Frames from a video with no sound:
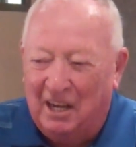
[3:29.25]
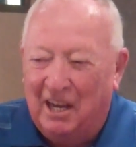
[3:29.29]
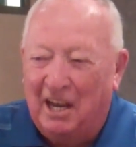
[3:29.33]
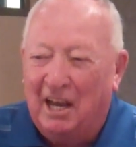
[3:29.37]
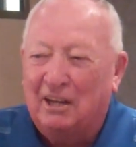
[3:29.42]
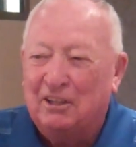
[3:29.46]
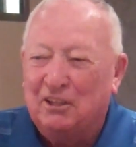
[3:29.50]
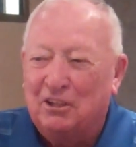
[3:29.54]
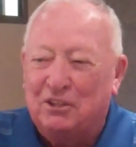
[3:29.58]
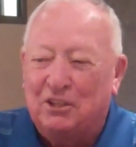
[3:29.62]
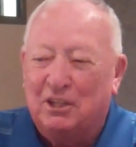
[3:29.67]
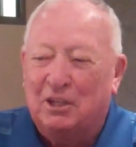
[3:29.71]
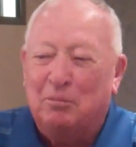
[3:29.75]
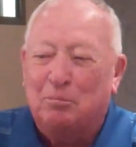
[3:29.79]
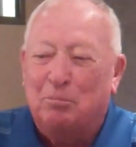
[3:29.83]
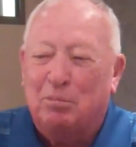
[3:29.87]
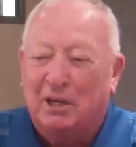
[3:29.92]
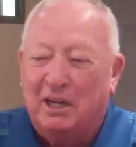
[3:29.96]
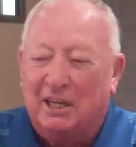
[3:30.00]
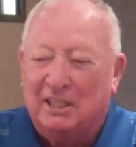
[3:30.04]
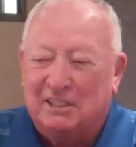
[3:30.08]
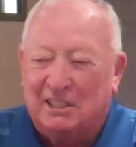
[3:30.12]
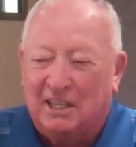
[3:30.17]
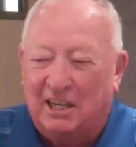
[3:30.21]
And the thing
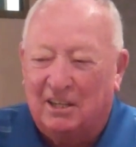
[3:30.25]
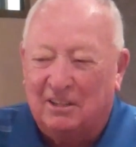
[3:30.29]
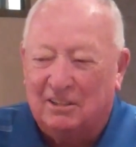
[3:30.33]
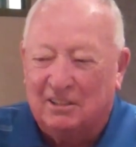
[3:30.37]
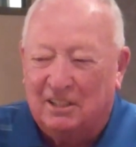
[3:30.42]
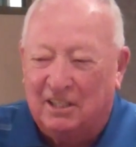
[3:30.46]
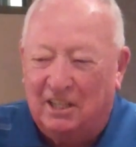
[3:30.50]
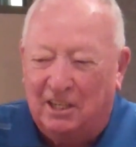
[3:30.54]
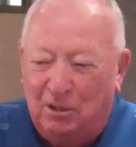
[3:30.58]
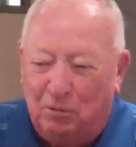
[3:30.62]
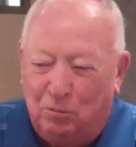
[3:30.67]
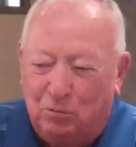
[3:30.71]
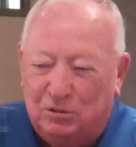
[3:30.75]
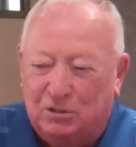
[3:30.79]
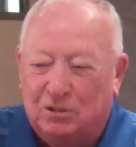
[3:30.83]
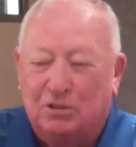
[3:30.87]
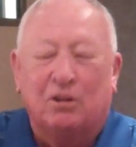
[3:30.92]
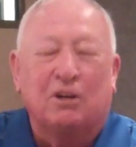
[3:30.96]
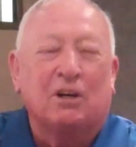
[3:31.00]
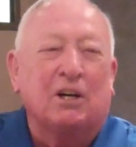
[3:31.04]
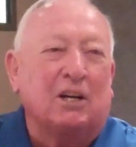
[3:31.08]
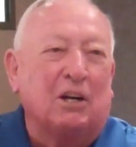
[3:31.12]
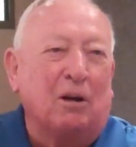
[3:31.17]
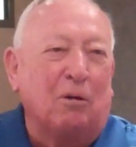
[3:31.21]
breaks out, and he was
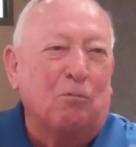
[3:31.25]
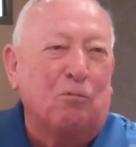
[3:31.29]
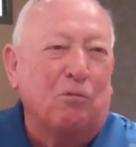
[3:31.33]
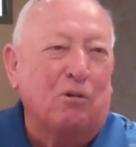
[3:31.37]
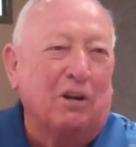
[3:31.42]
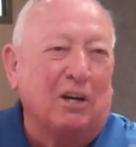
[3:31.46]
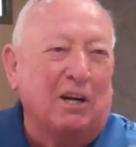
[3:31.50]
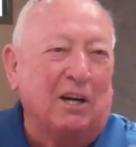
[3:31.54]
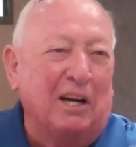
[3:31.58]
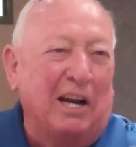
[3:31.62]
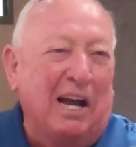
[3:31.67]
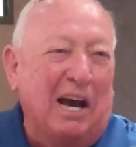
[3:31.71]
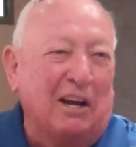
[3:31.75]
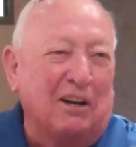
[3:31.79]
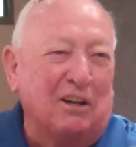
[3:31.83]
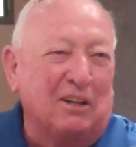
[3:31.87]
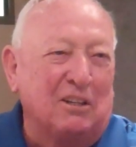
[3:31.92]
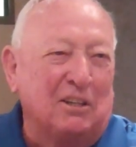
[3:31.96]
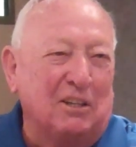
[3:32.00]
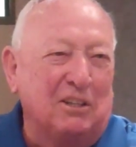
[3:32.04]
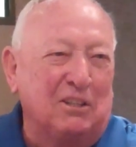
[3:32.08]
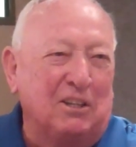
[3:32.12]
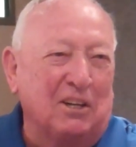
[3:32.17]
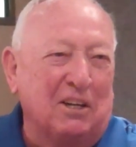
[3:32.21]
going to come running out of
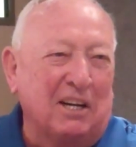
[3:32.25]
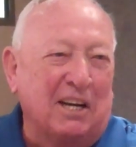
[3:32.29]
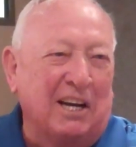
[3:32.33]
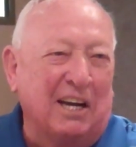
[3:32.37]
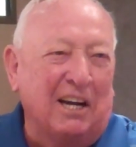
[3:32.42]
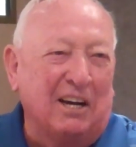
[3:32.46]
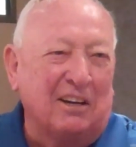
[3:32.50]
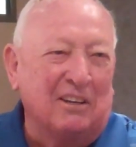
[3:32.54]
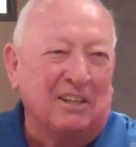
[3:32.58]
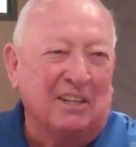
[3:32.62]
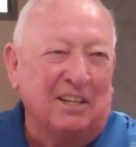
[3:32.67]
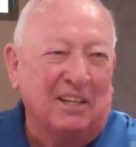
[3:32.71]
the dugout.